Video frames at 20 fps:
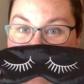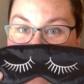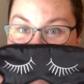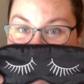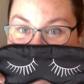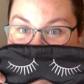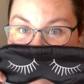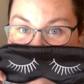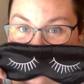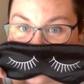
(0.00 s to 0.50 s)

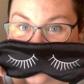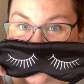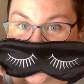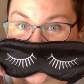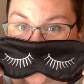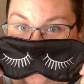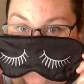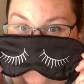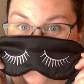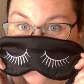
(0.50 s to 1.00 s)
I love
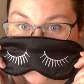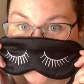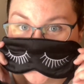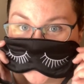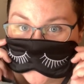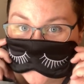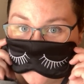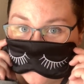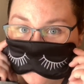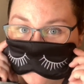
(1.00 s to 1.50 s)
this one.
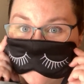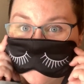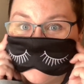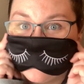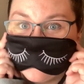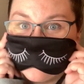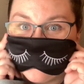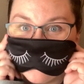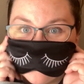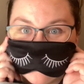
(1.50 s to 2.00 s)
It's cute
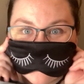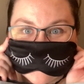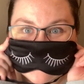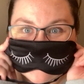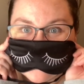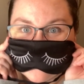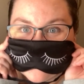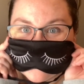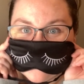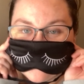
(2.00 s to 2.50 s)
and
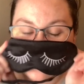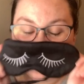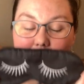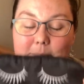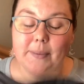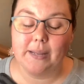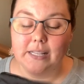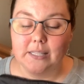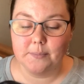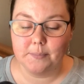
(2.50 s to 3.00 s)
silky, and it
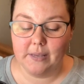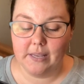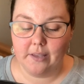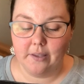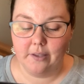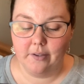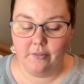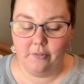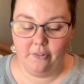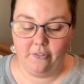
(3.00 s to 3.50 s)
reminds
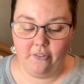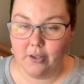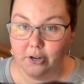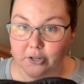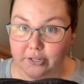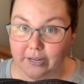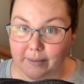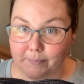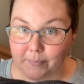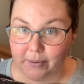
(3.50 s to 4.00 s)
me of
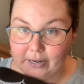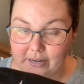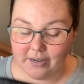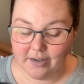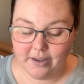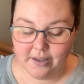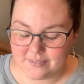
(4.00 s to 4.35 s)
Audrey Hepburn.